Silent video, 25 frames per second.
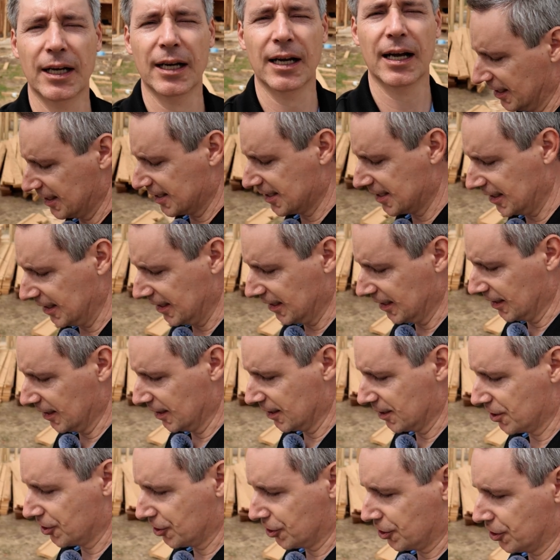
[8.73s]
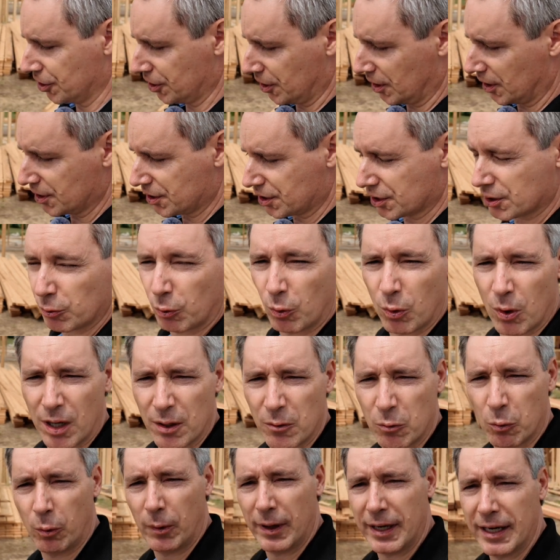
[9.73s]
This is just
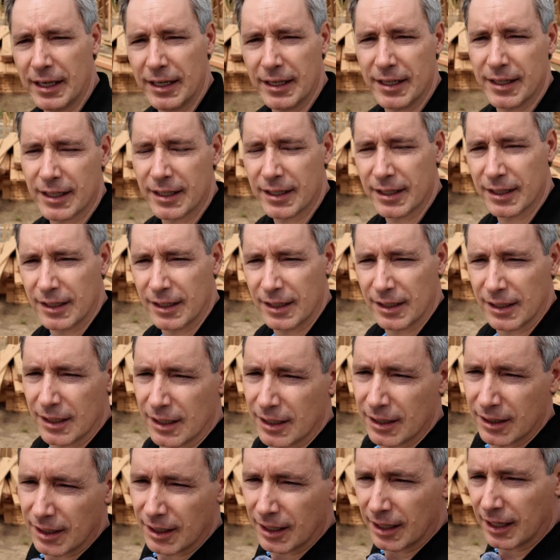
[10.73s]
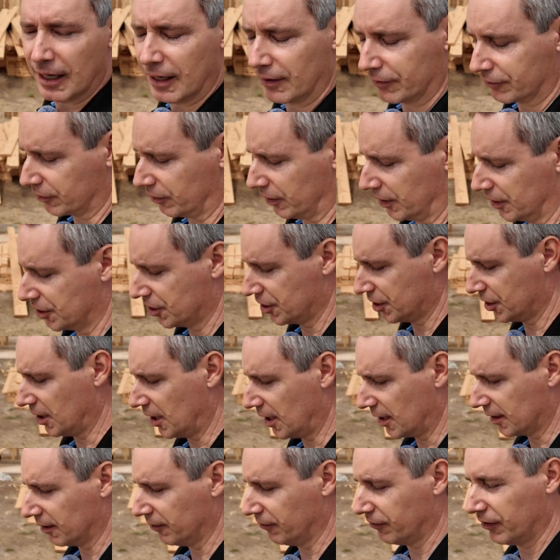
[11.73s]
1 week after I
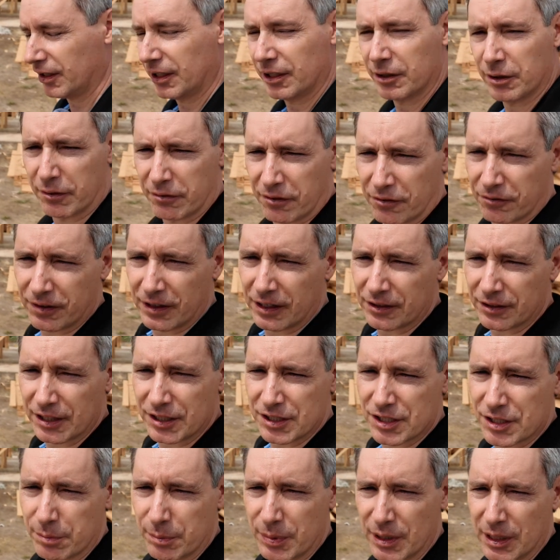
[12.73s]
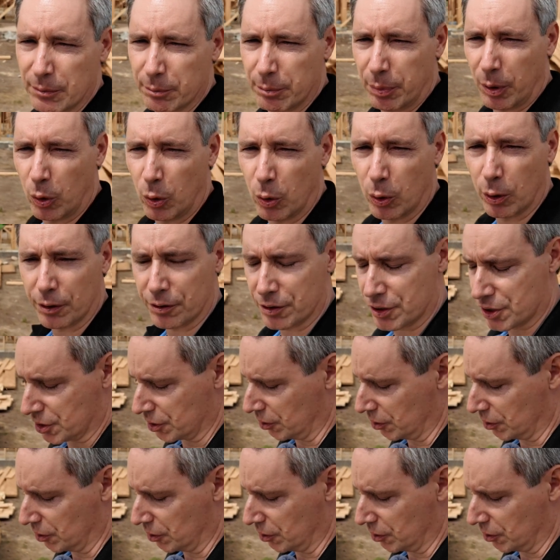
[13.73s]
shot the video of the foundation being poured.